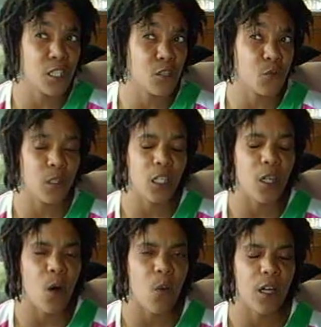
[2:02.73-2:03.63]
there's really
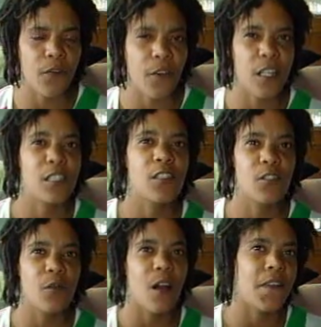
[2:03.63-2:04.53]
no work for us
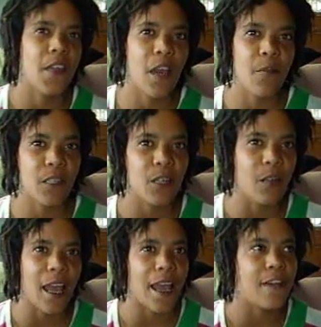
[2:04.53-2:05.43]
to do on that. We don't
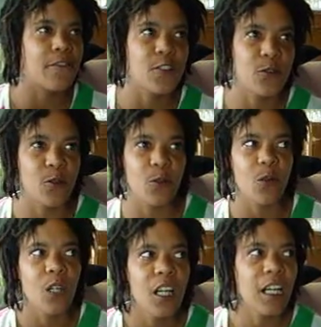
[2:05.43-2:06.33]
have to,
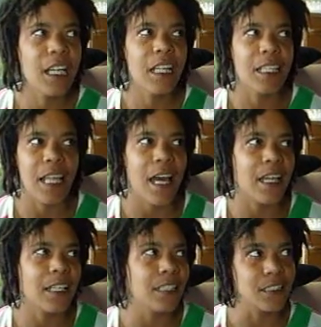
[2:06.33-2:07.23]

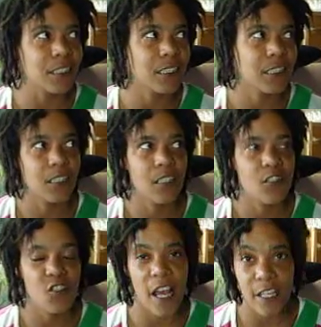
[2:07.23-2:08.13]
like,
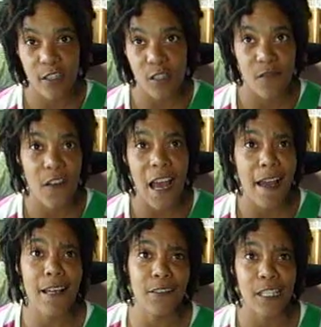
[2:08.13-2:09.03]
try to
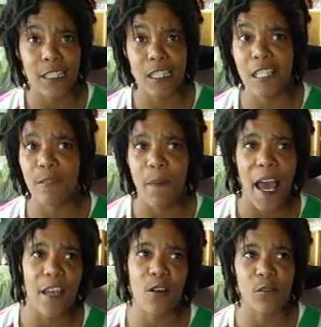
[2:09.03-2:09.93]
survive and get these
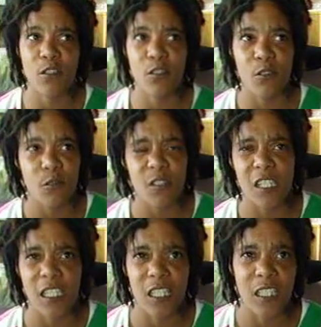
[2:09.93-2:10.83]
biosuits
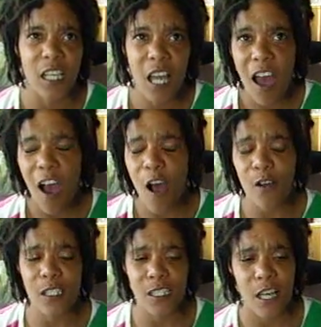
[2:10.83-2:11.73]
and all
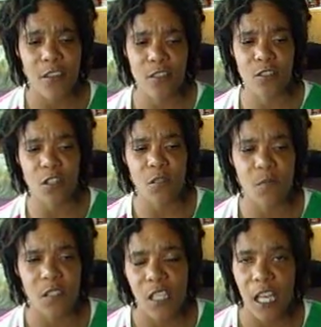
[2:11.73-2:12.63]
this other
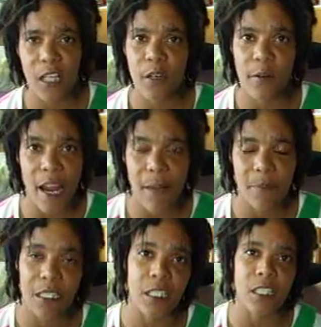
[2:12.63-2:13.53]
doomsday
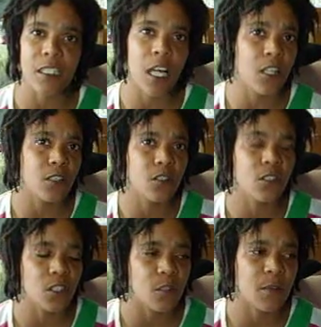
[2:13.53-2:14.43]
crap that they're telling you
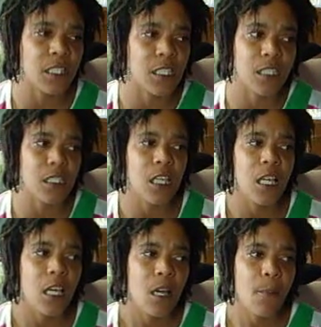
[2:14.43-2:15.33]
to do, because
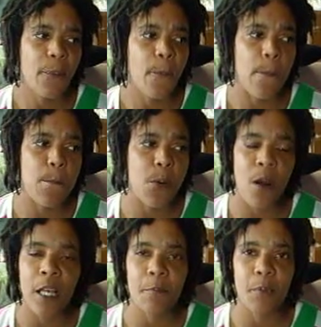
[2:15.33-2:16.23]

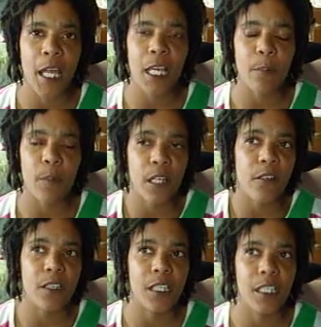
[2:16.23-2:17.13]
point blank
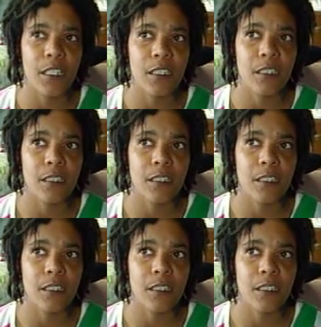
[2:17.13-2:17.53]
period,